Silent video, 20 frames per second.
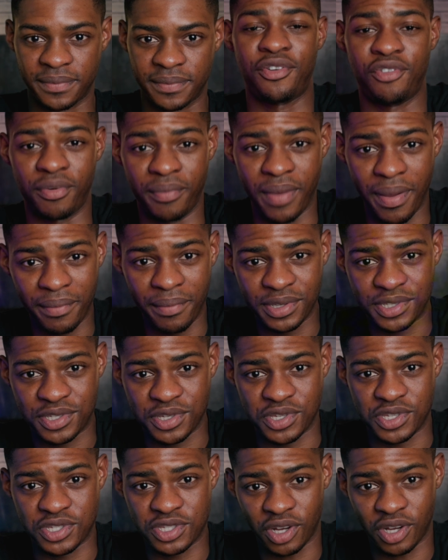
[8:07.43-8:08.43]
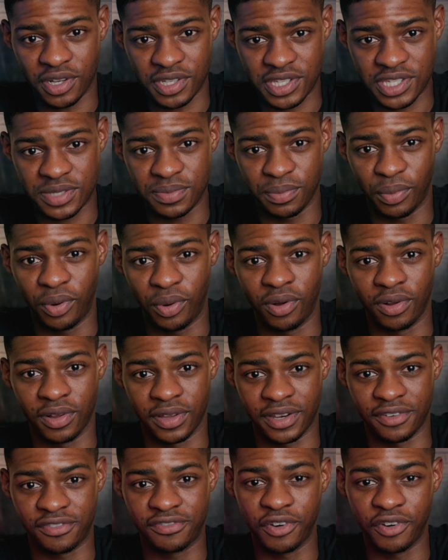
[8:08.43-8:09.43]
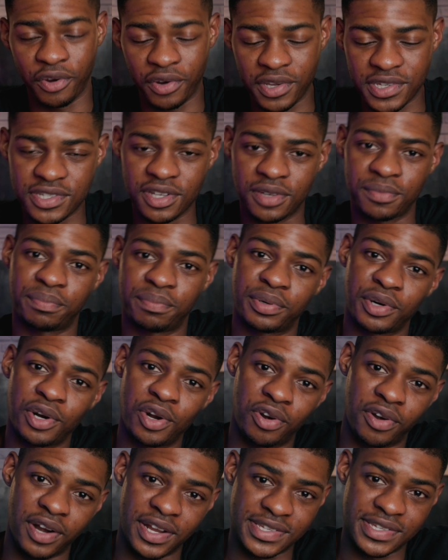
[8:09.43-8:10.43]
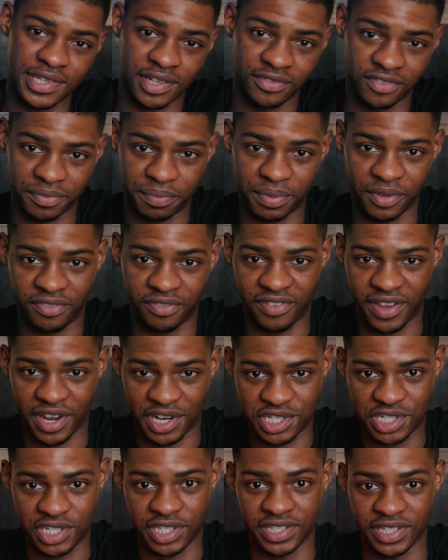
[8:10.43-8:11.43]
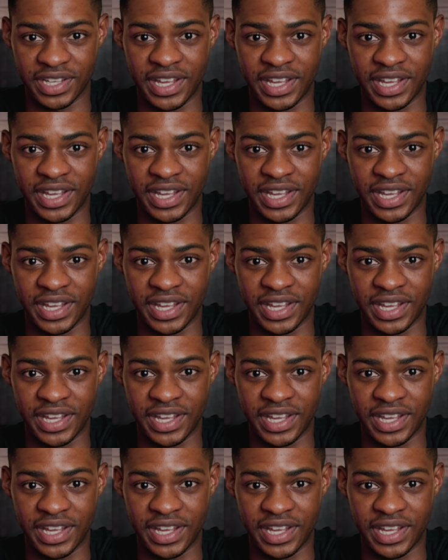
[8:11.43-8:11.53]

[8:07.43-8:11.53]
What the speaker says: And remember to start small and focus on progress over perfection.